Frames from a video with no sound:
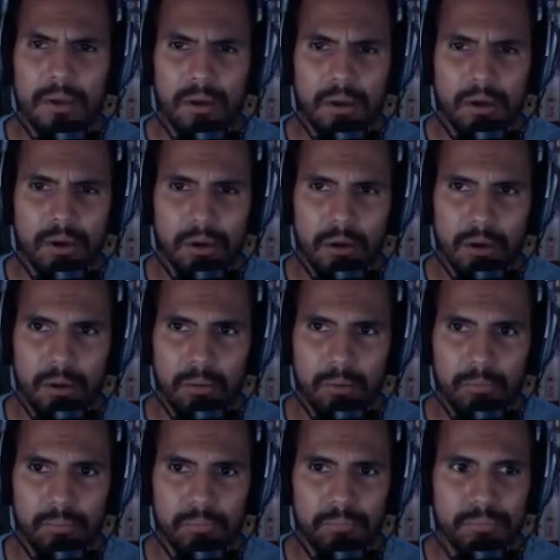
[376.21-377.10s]

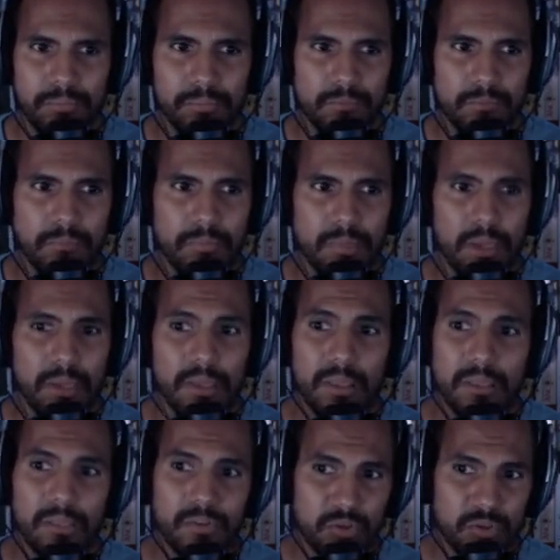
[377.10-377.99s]

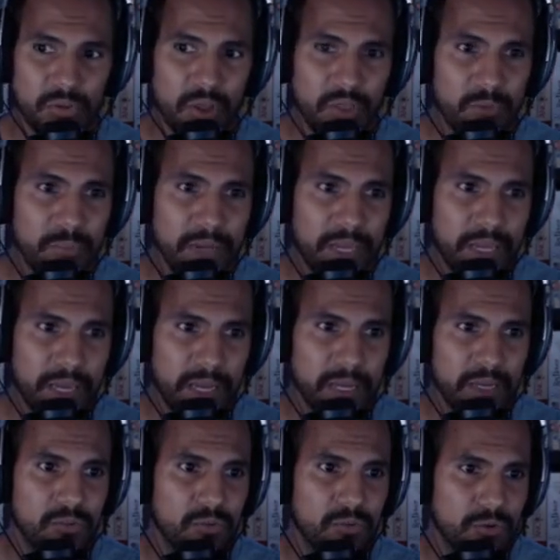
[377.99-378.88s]
There's another
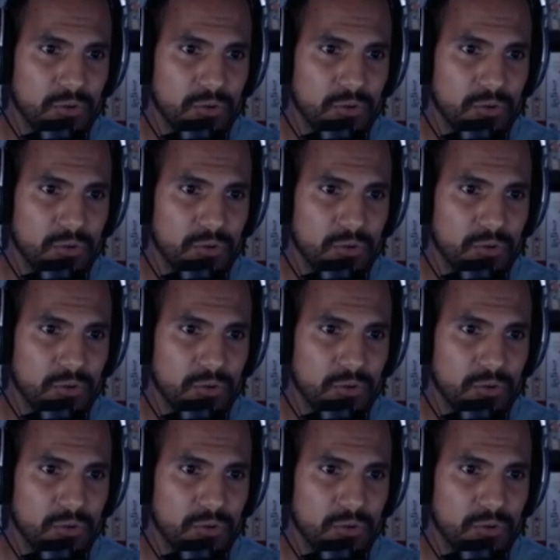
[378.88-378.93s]
mechanic.